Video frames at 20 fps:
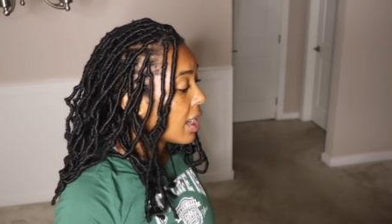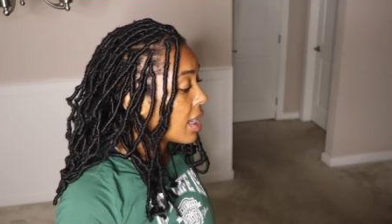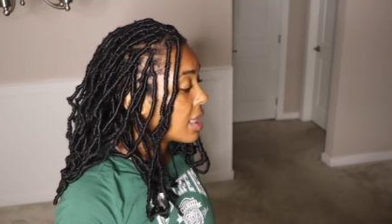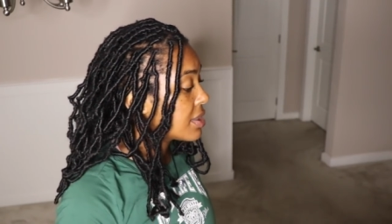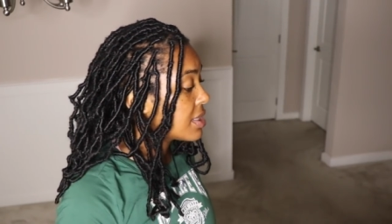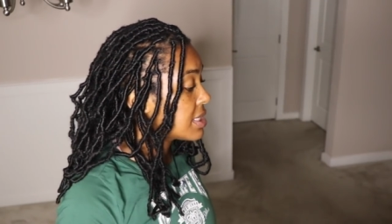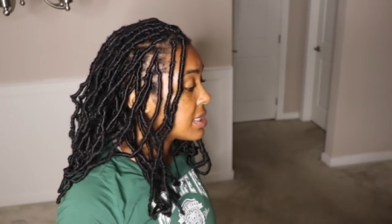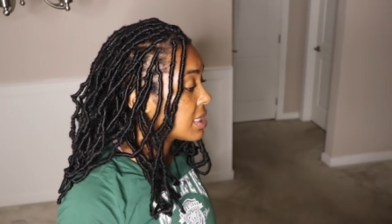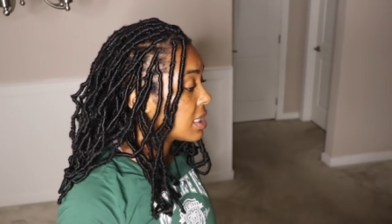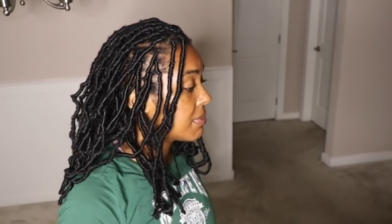
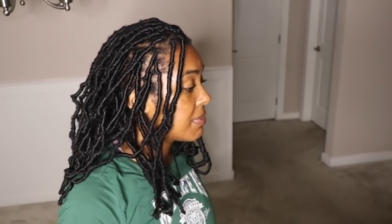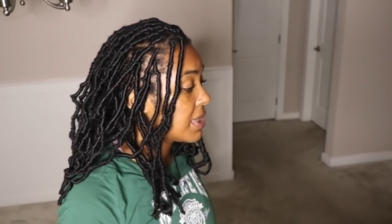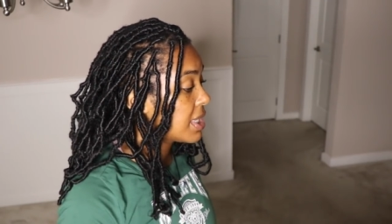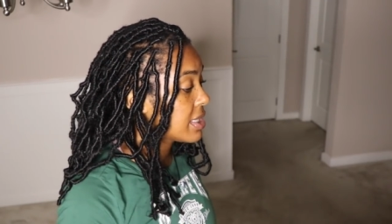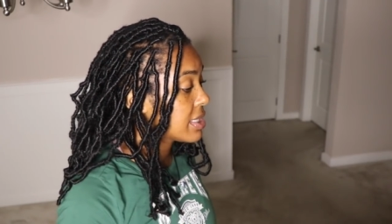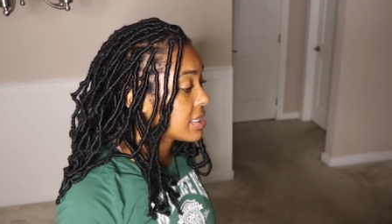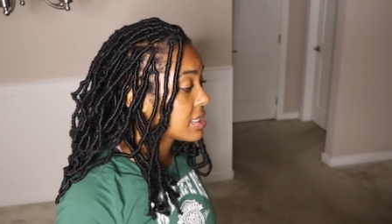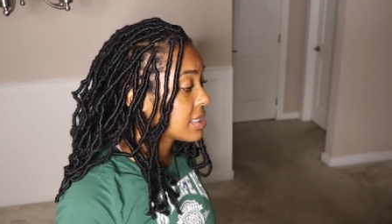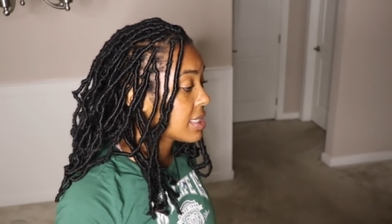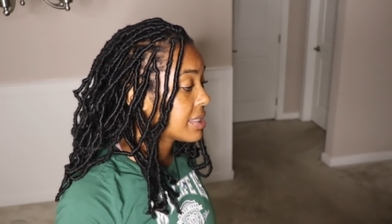This could be in
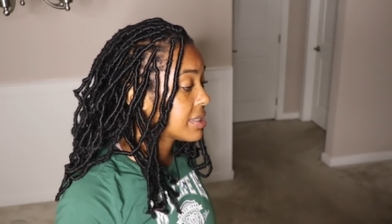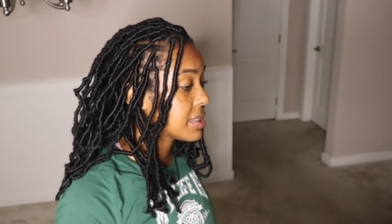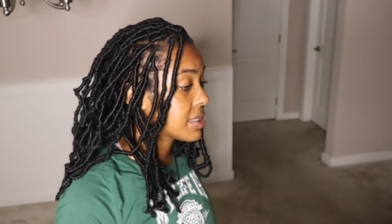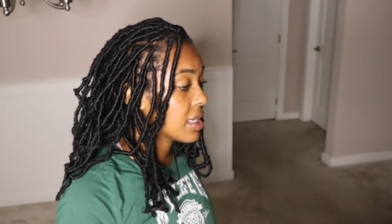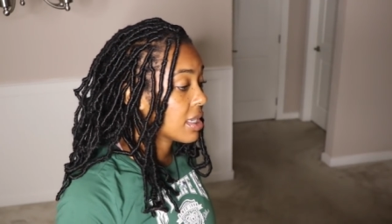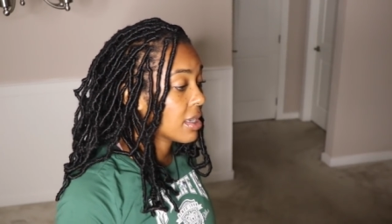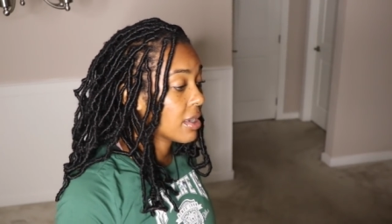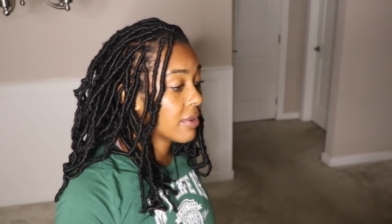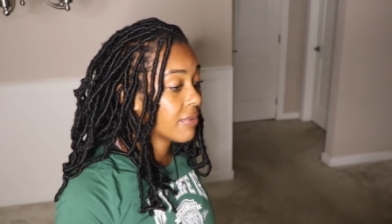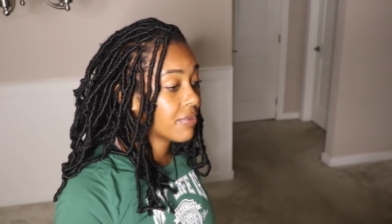the sense
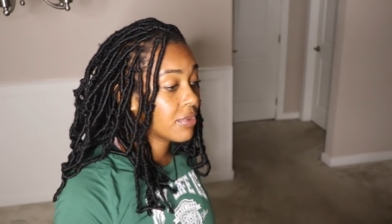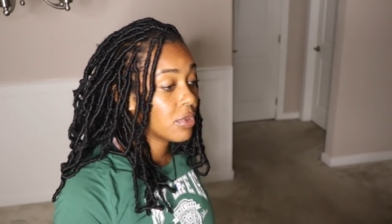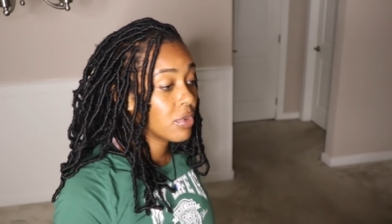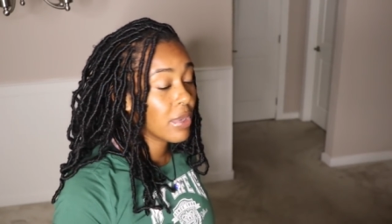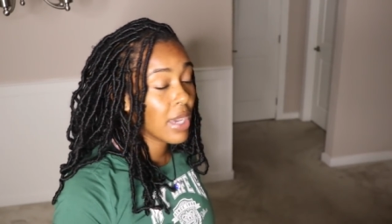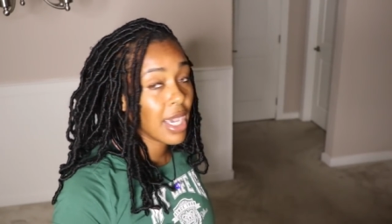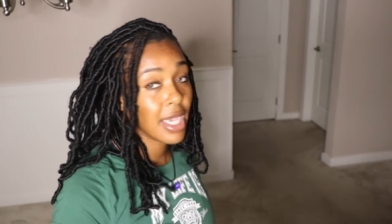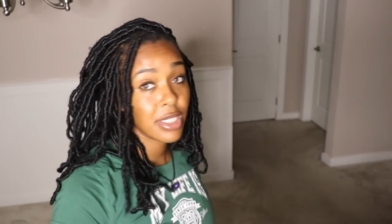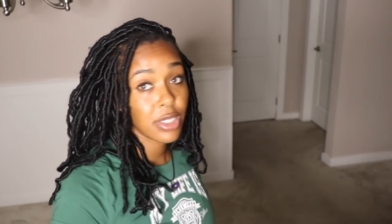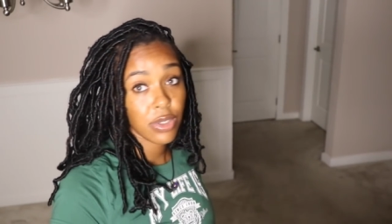of you
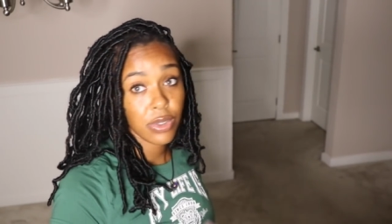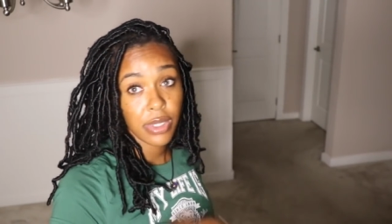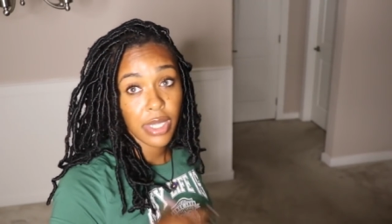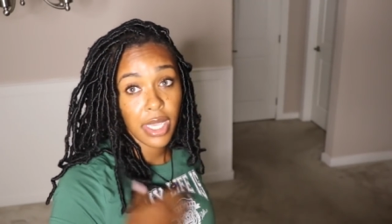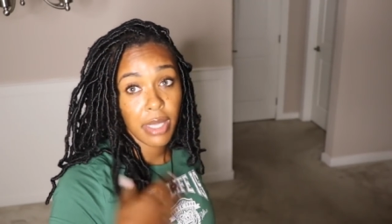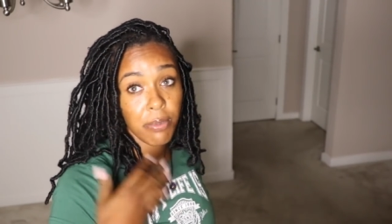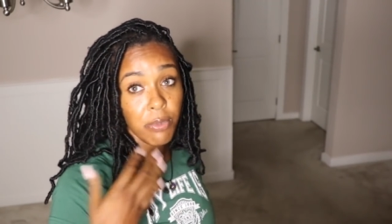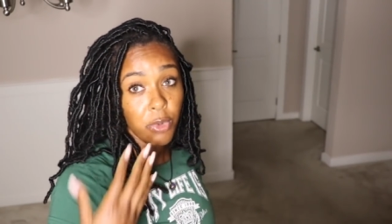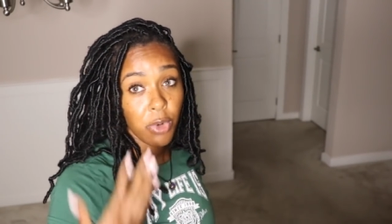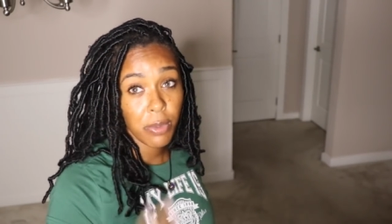guys
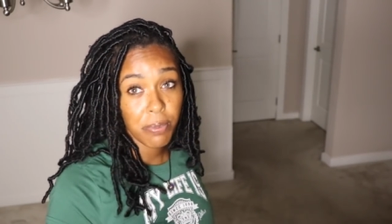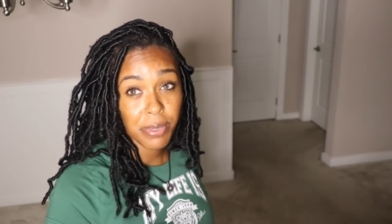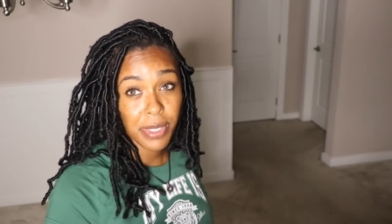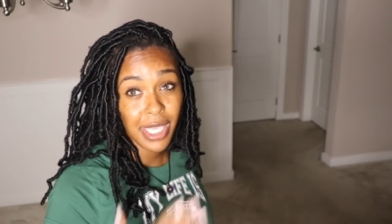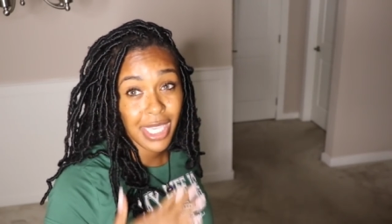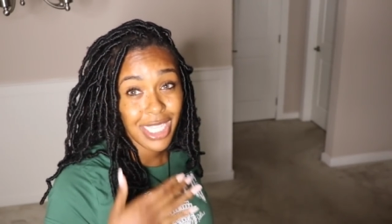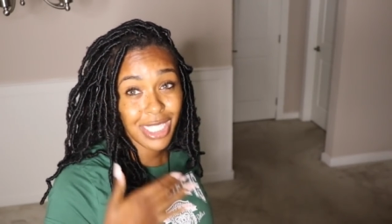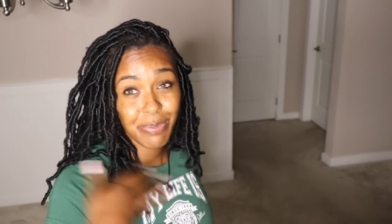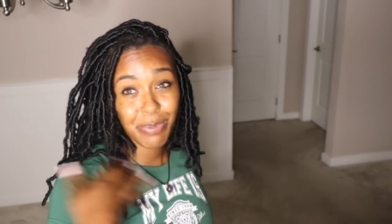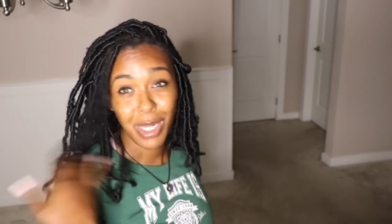create more
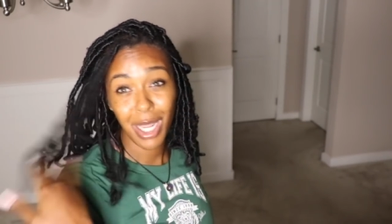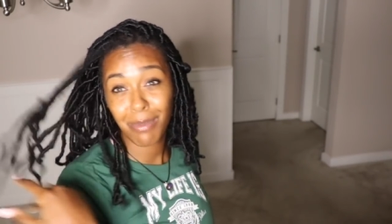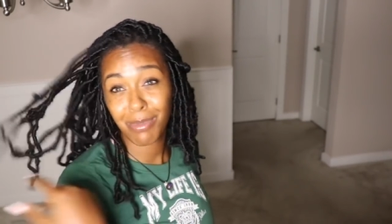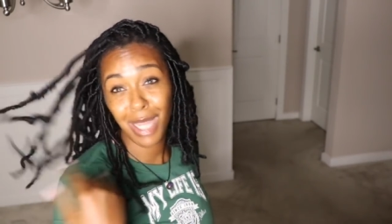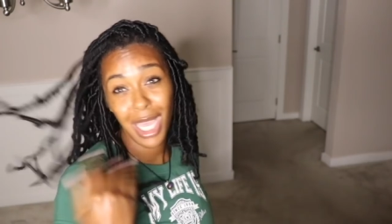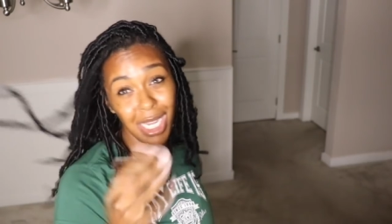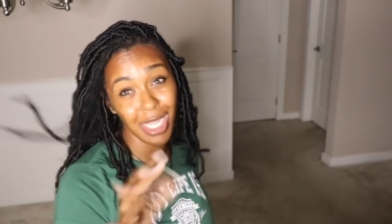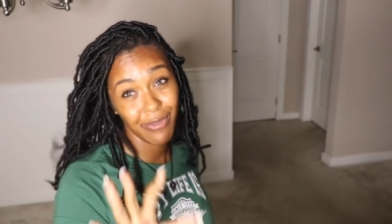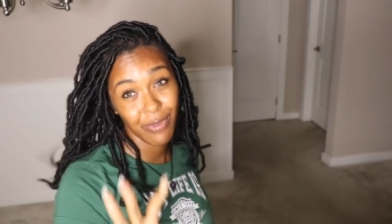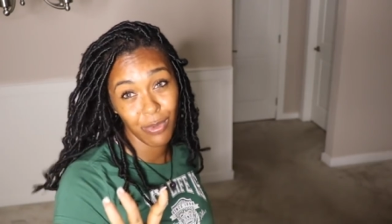peace, but I'm
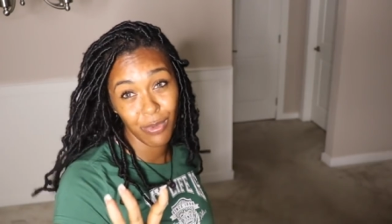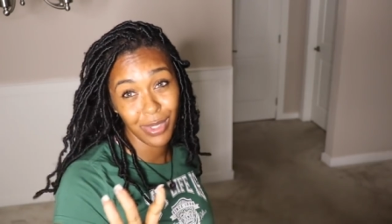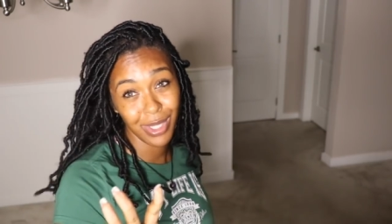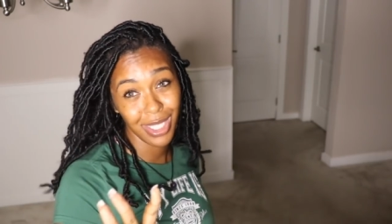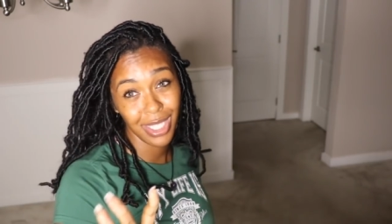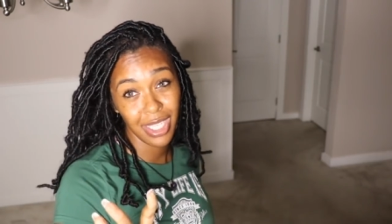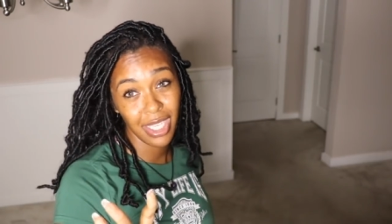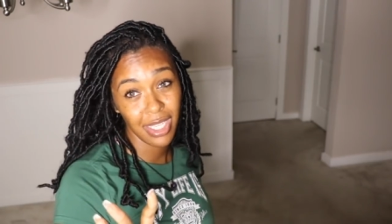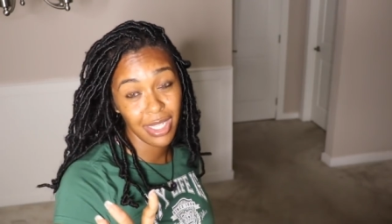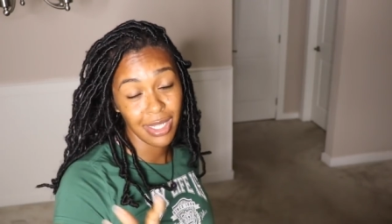not even
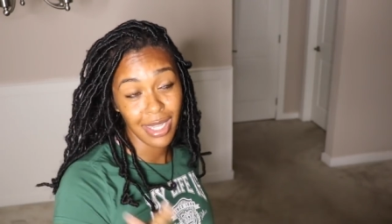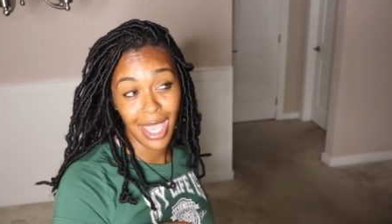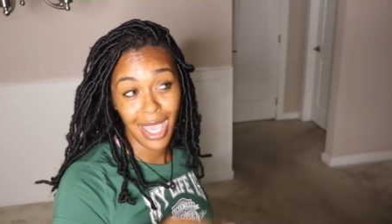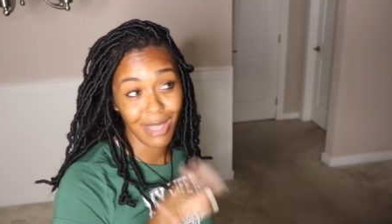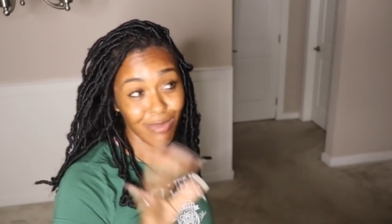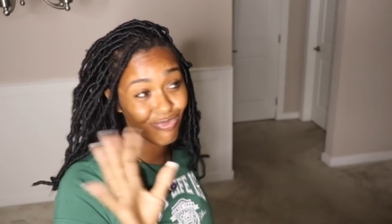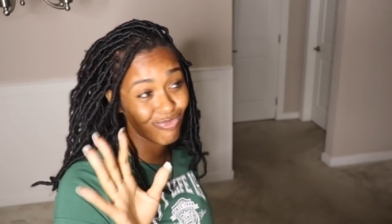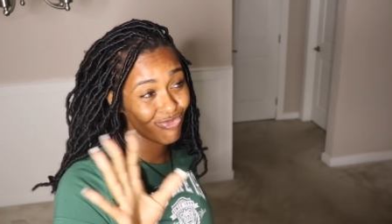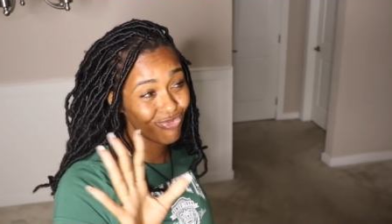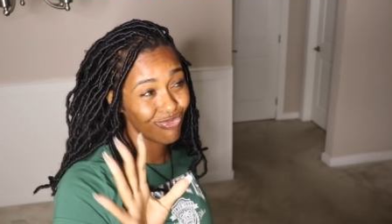really getting
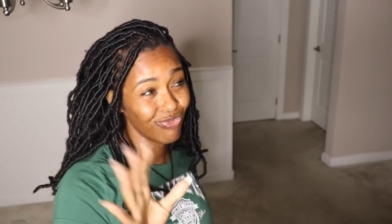that.